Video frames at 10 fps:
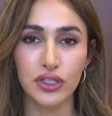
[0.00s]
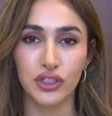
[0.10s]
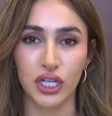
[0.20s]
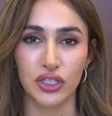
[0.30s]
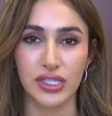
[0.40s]
the
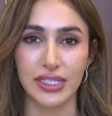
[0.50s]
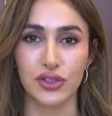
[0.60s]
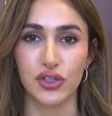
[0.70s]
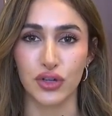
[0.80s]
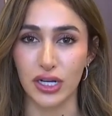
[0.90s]
judge's
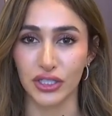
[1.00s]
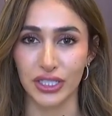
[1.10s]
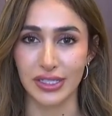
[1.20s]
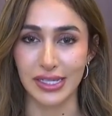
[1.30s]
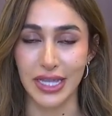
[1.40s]

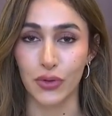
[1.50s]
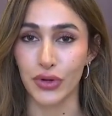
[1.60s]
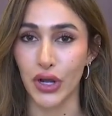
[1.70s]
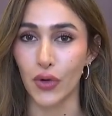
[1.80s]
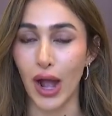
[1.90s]
instructions and there
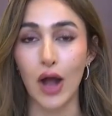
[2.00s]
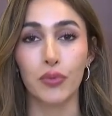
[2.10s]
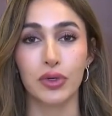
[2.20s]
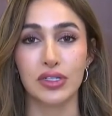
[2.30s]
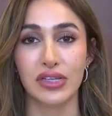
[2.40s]
were no
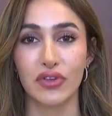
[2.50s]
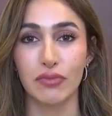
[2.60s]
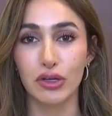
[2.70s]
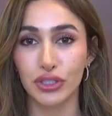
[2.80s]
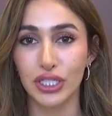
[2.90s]
outbursts of
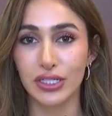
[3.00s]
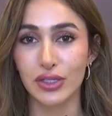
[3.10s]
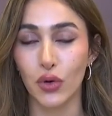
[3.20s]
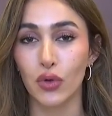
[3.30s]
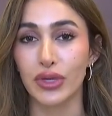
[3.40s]

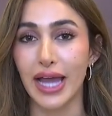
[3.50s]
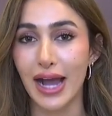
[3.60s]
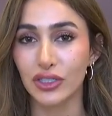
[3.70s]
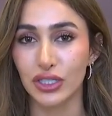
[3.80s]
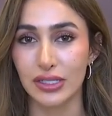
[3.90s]
emotions or
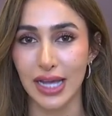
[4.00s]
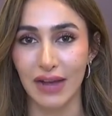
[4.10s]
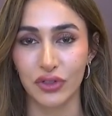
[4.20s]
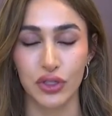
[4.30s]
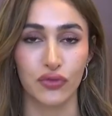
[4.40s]
reactions
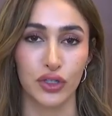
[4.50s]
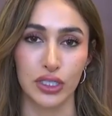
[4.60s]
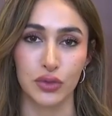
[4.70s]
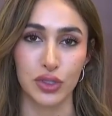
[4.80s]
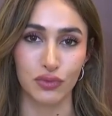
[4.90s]
after the
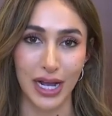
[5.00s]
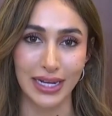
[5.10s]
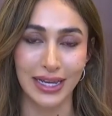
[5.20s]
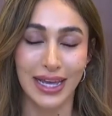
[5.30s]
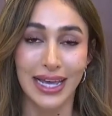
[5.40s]
verdict was
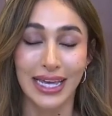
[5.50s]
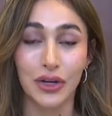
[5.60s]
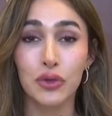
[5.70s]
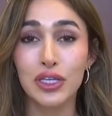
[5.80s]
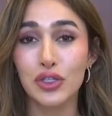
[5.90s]
read.
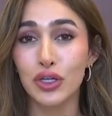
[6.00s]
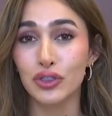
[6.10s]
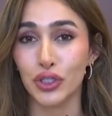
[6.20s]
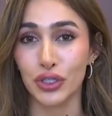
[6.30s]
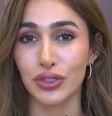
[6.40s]
And it only
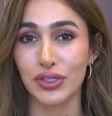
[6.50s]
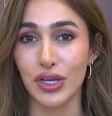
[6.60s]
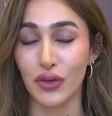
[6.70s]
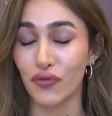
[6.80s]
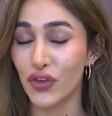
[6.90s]
took
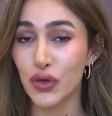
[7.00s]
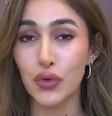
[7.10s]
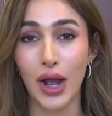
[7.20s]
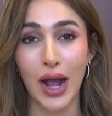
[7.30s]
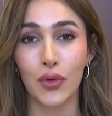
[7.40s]
jurors a
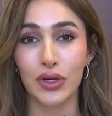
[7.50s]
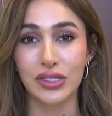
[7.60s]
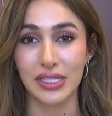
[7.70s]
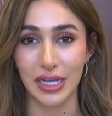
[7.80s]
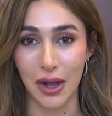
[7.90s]
few
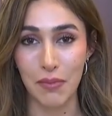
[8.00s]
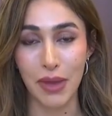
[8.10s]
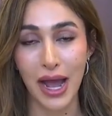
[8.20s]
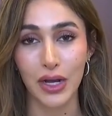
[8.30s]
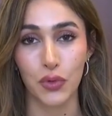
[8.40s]
hours to come
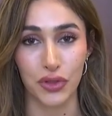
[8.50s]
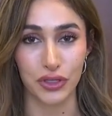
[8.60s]
back with a,